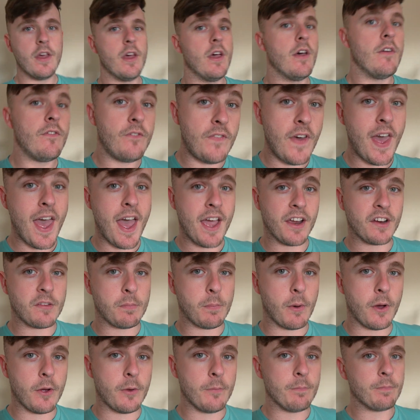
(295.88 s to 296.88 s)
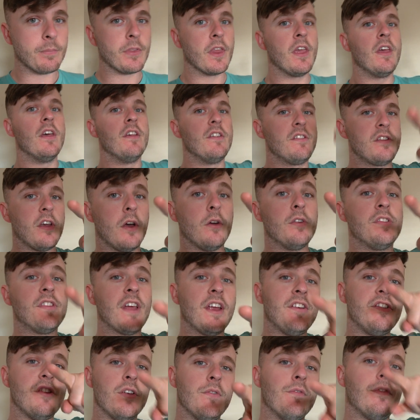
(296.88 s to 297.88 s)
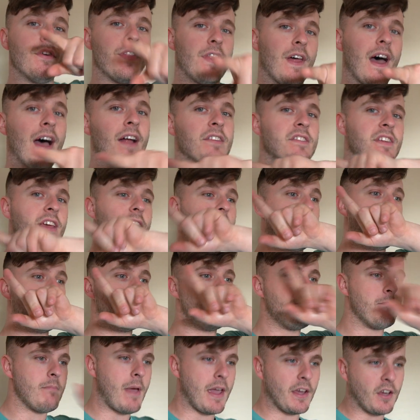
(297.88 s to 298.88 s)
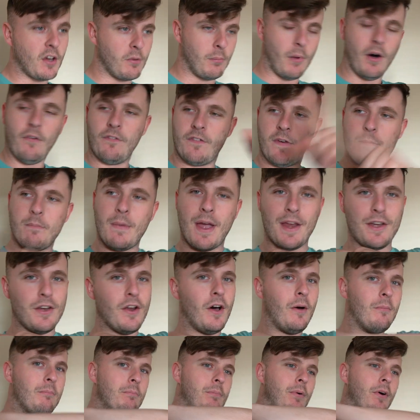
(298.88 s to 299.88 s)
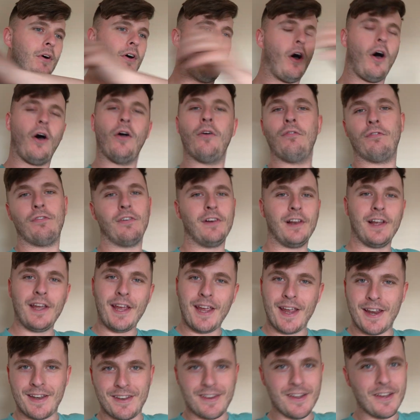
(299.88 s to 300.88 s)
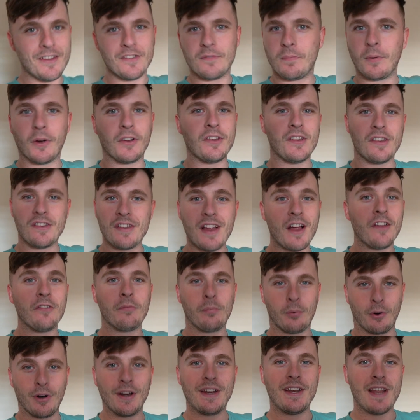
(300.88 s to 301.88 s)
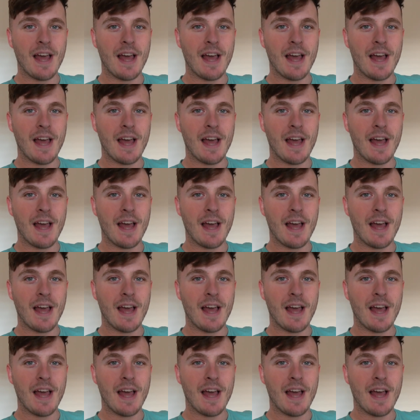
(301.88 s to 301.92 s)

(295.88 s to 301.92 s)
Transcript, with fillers: Fit Expo. So stay tuned for that. It may come off, it may not, but hopefully it does because it sounds pretty